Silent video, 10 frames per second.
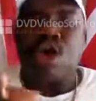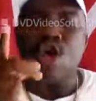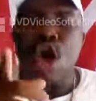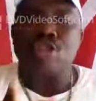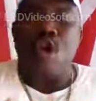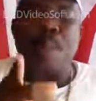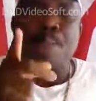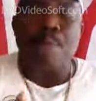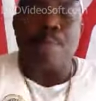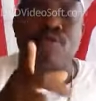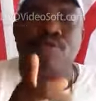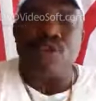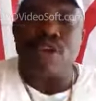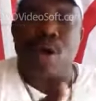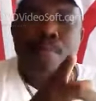Go to People's
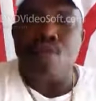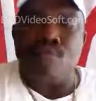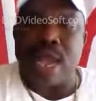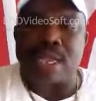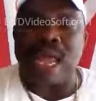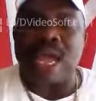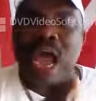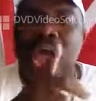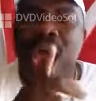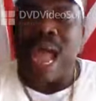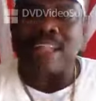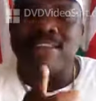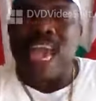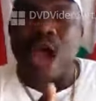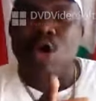Freedom Movement
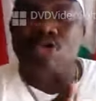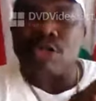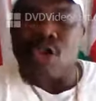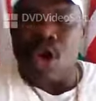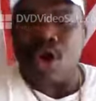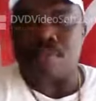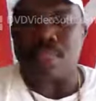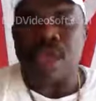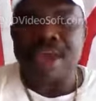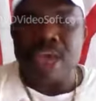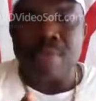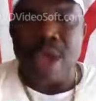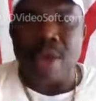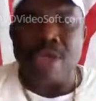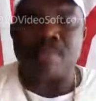at yahoo.com.
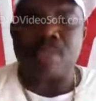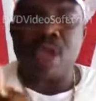Email me.